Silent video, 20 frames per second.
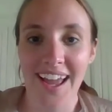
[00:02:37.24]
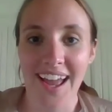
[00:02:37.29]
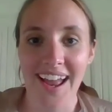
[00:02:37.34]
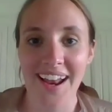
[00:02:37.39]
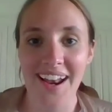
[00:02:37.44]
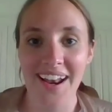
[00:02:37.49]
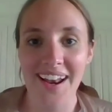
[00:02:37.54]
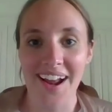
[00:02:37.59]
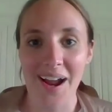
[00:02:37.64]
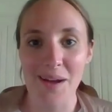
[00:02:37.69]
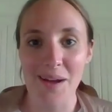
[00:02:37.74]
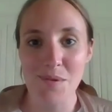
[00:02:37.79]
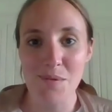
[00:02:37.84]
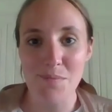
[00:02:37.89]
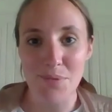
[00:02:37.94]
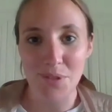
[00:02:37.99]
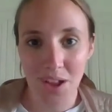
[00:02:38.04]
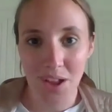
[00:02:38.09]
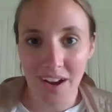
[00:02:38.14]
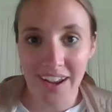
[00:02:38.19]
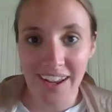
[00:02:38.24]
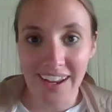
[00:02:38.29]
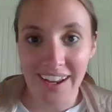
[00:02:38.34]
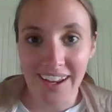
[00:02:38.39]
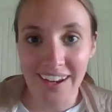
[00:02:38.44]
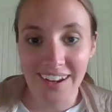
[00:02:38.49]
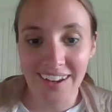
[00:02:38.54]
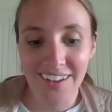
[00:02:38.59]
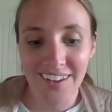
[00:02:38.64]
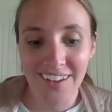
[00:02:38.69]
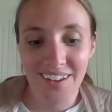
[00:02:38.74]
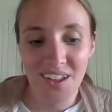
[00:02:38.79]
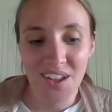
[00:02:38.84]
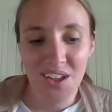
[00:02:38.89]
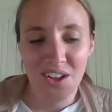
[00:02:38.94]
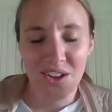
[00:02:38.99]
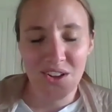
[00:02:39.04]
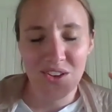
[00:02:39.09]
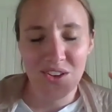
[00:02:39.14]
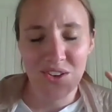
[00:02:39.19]
and I'm applying
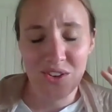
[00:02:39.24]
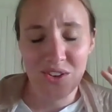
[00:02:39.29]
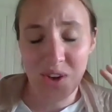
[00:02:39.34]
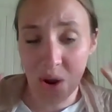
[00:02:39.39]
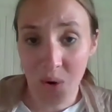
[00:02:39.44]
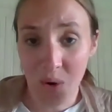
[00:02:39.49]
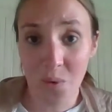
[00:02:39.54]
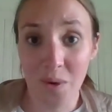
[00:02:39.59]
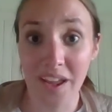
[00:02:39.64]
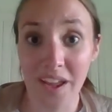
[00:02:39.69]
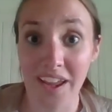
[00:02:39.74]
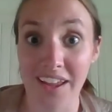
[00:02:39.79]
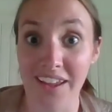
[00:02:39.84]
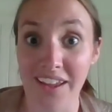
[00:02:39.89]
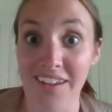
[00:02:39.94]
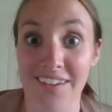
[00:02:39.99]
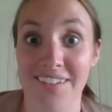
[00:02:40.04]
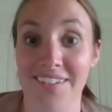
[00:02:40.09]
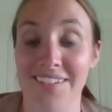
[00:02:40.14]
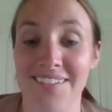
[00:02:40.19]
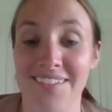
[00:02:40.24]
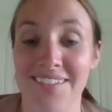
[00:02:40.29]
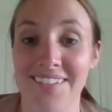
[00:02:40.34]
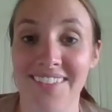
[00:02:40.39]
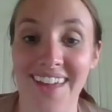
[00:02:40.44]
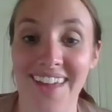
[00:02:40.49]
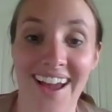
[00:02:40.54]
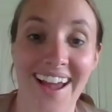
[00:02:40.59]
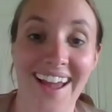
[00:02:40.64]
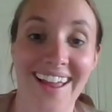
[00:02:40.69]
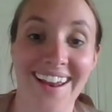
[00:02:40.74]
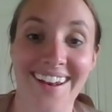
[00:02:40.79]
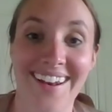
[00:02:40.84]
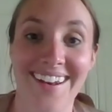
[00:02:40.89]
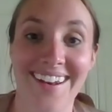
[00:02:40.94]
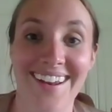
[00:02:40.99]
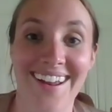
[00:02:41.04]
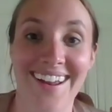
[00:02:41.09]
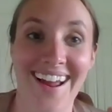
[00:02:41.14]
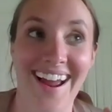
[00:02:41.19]
knowing that
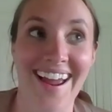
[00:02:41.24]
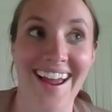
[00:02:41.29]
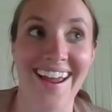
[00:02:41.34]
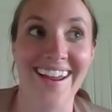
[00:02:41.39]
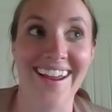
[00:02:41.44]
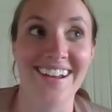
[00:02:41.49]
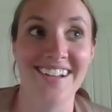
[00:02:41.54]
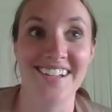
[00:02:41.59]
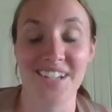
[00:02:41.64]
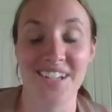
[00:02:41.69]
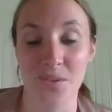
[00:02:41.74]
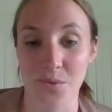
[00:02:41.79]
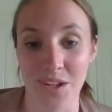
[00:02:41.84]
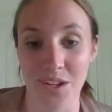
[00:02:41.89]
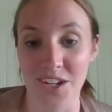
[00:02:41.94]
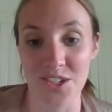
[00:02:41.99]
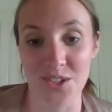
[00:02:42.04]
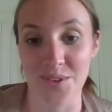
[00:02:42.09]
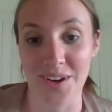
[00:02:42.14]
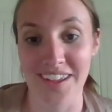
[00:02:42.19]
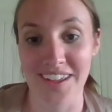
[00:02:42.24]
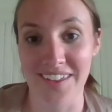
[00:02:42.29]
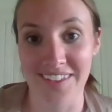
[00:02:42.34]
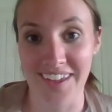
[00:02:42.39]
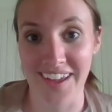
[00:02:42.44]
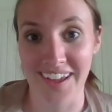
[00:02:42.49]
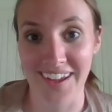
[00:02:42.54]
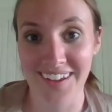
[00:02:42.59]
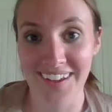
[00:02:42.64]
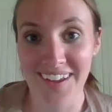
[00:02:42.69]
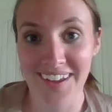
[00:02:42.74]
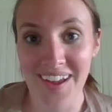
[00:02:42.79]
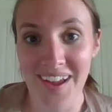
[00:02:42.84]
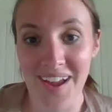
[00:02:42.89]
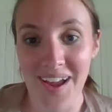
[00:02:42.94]
I didn't want to do anything.